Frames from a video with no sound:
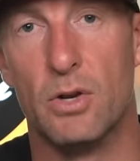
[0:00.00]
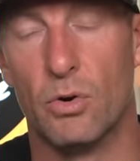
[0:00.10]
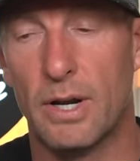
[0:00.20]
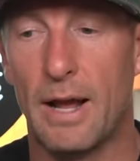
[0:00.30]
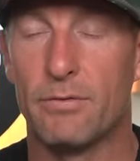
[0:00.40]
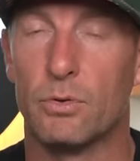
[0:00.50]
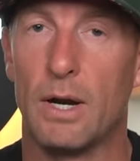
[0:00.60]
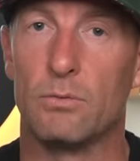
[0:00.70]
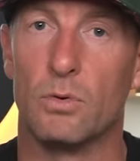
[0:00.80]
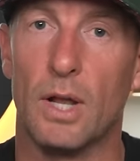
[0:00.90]
In order to have the
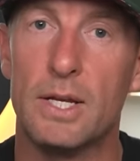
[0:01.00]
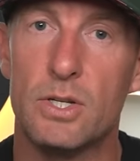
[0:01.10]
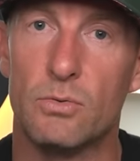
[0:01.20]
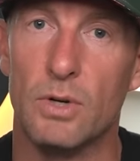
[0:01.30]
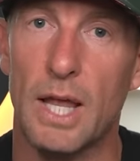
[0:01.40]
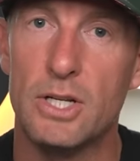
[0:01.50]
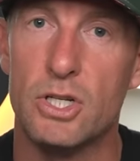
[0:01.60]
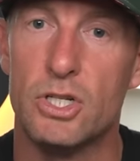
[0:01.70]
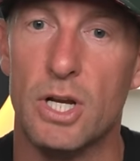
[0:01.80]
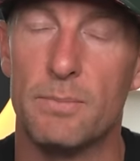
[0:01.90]
right rela-
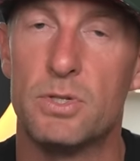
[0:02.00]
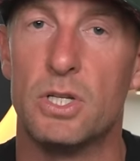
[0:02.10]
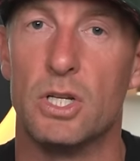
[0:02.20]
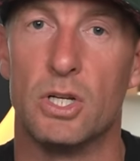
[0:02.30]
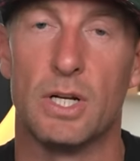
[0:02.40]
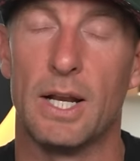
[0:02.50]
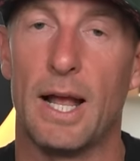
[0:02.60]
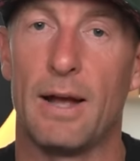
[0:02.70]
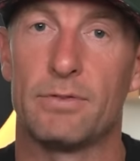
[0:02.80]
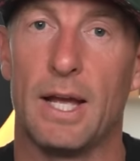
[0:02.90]
relationships, you're going to
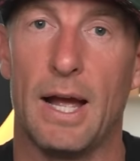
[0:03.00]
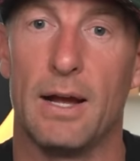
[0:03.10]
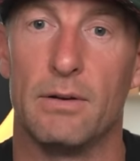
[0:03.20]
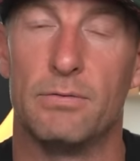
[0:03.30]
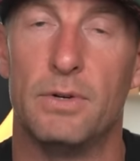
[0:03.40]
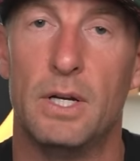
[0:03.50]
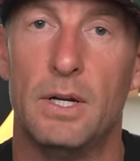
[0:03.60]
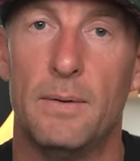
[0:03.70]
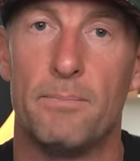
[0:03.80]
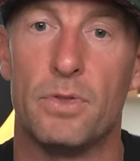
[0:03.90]
have to have
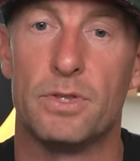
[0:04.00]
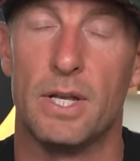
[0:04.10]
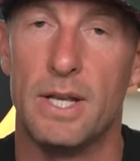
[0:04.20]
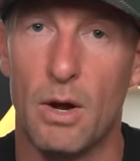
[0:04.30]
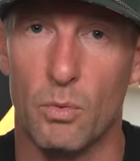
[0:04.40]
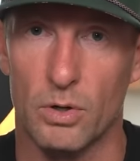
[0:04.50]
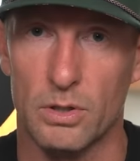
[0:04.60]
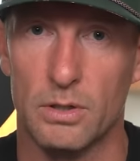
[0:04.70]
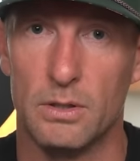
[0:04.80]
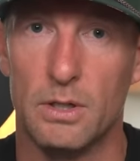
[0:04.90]
to network.